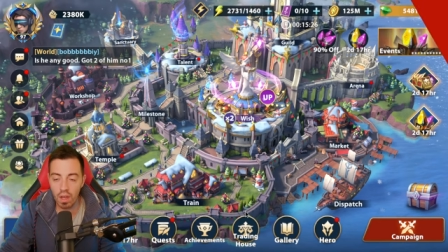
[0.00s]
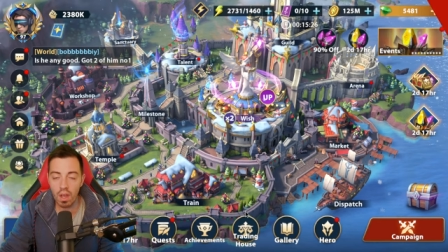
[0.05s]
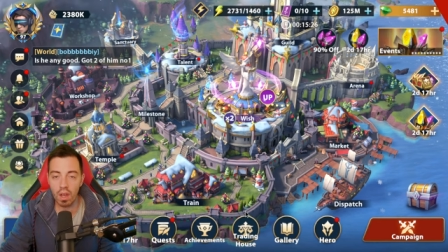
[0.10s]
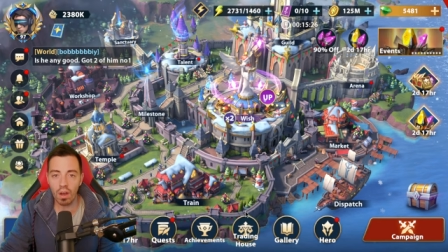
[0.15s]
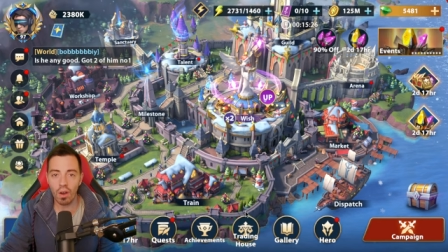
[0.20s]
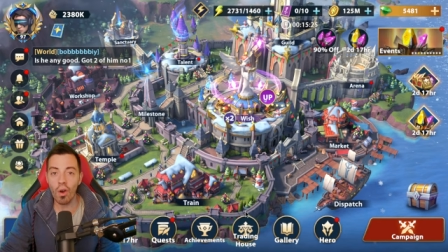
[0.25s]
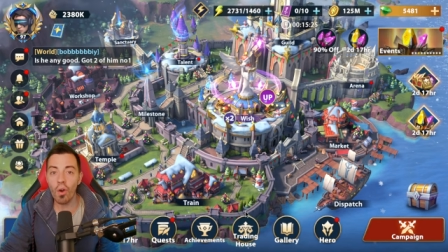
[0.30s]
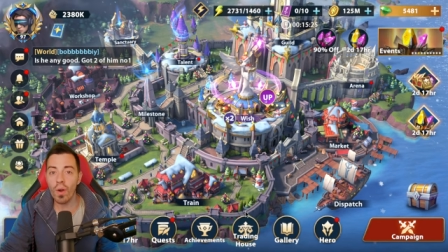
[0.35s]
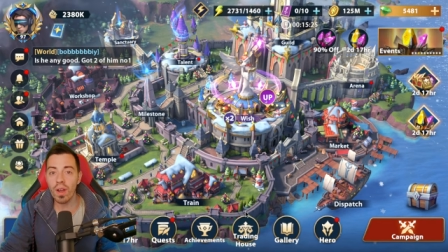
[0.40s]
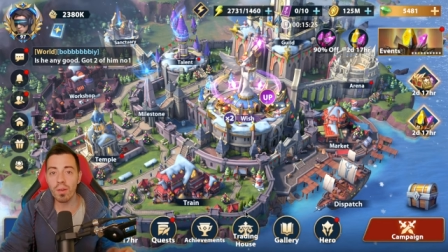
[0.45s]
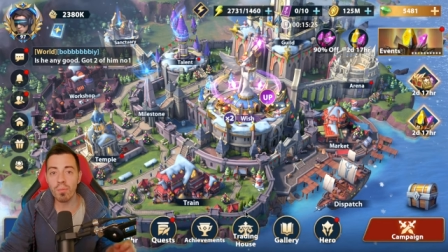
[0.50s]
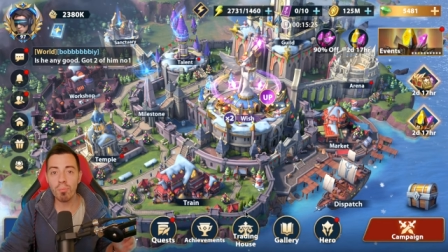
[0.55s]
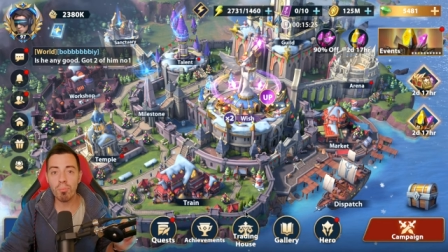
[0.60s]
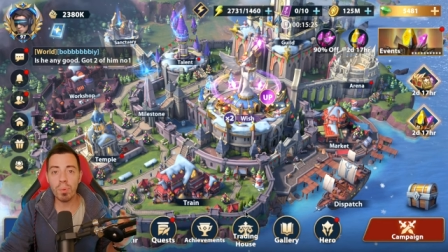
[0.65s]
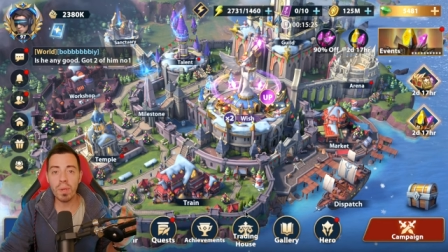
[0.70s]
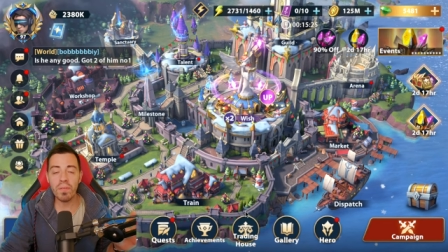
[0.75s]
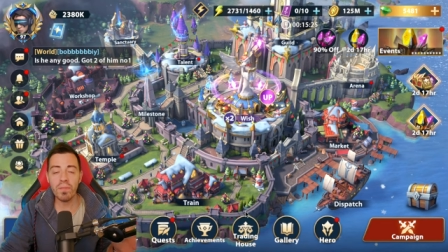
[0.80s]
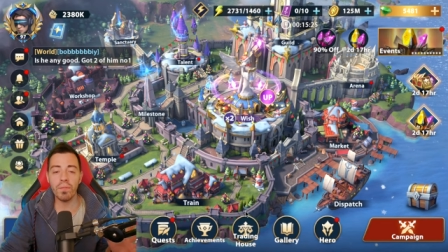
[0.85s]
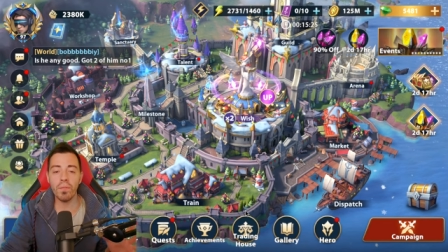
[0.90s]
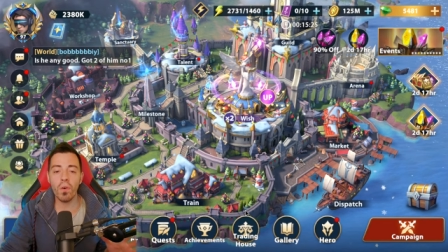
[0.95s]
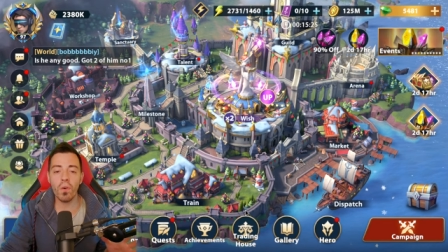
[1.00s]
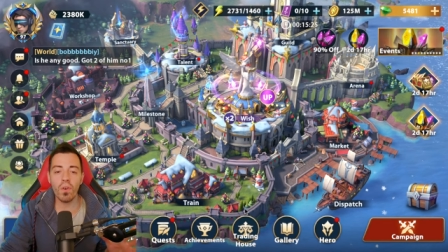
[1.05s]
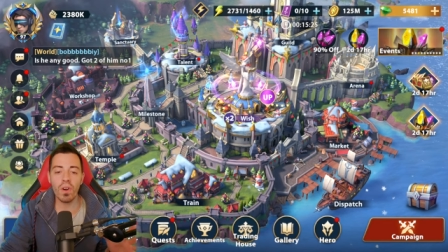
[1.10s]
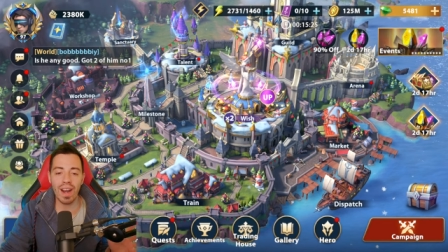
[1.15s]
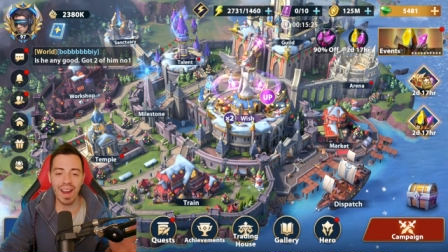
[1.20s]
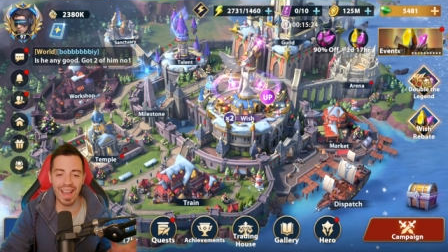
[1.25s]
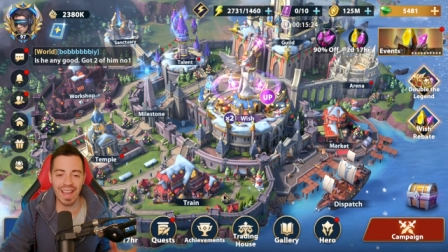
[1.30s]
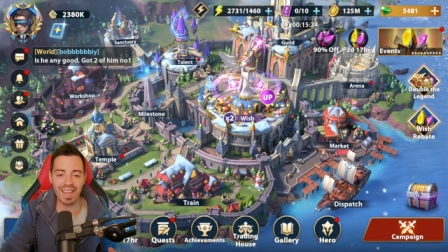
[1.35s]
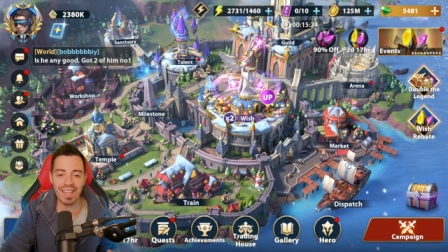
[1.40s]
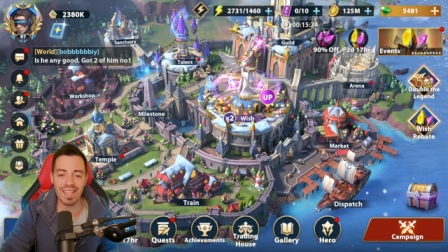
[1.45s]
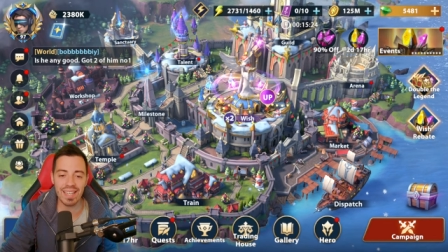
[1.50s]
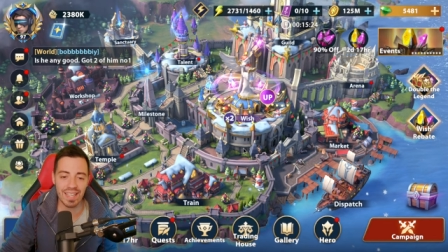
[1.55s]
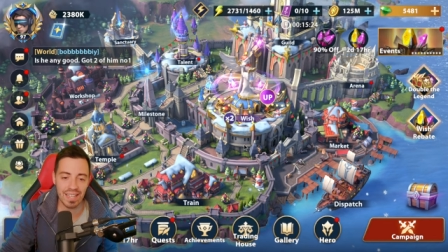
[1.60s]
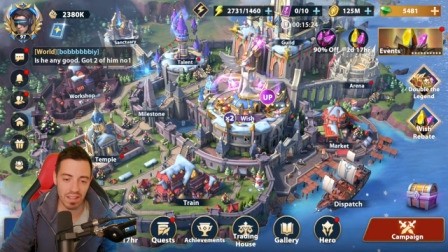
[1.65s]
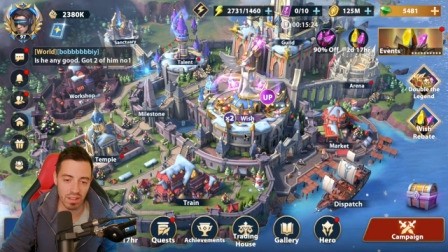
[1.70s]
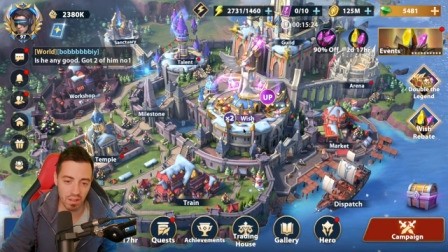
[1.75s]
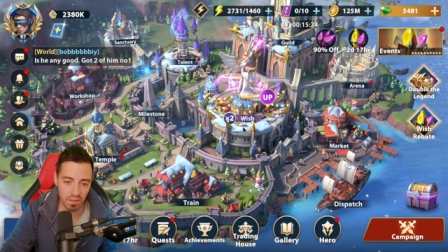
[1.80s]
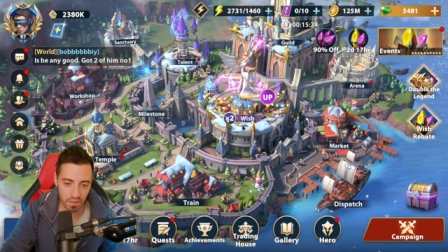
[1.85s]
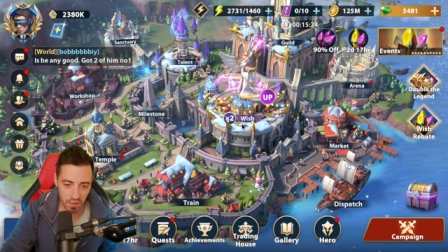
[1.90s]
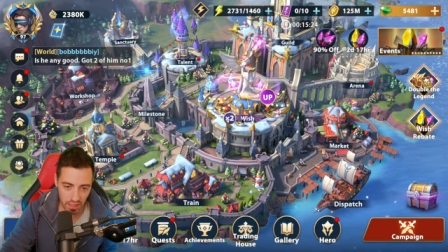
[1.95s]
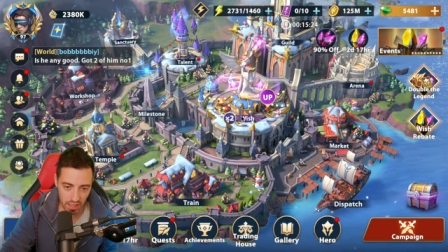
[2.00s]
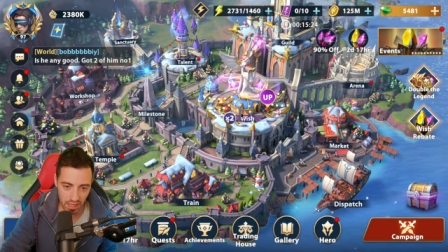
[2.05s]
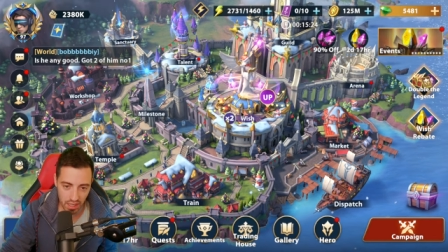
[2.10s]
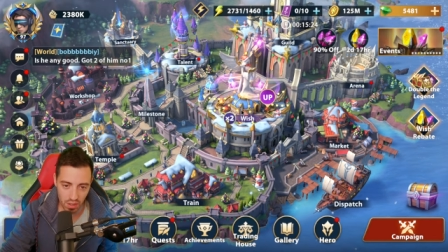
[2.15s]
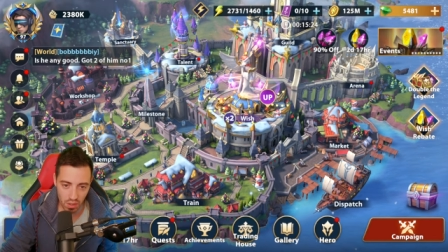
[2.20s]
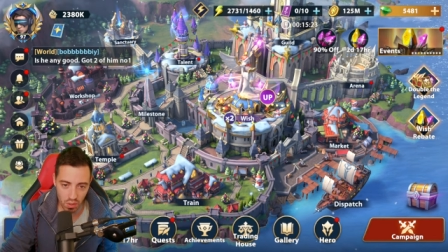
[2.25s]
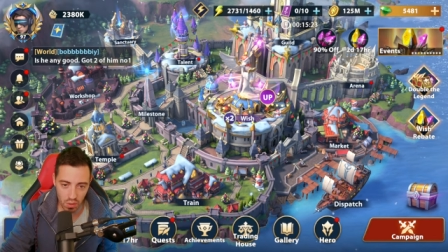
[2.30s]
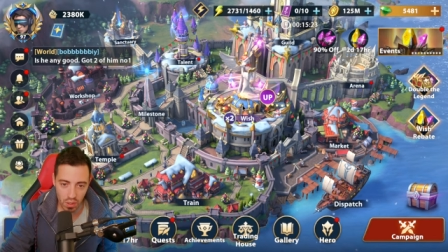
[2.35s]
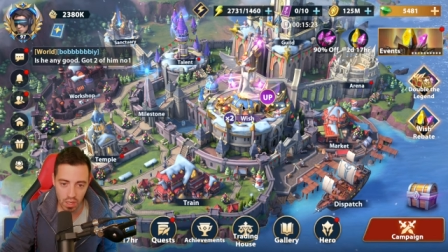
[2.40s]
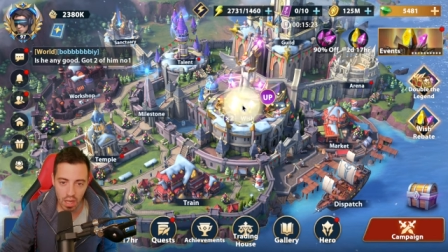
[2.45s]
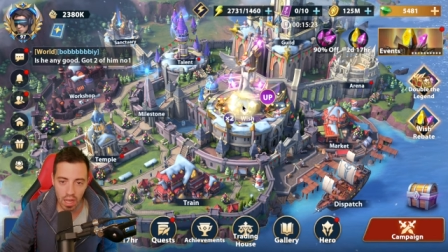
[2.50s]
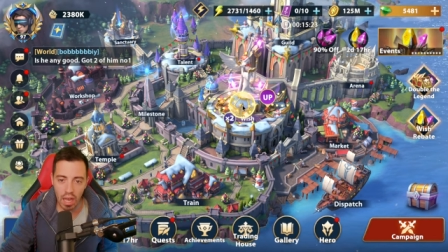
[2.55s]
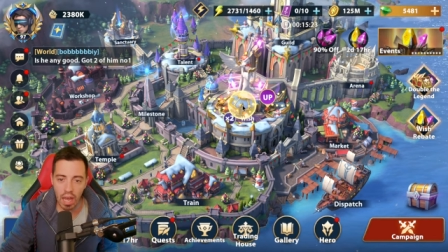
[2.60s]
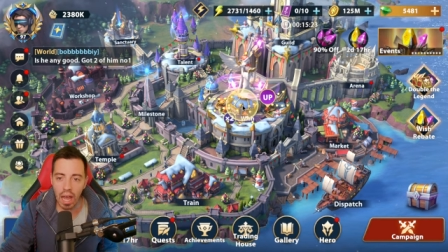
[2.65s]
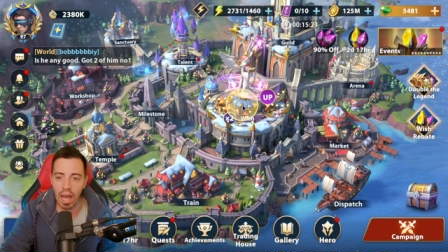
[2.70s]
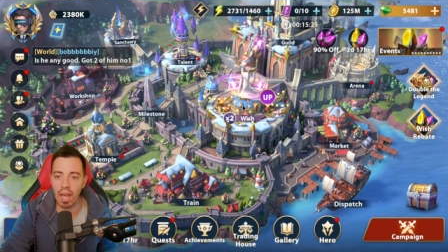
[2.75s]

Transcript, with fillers: Oh, and before ending the video, I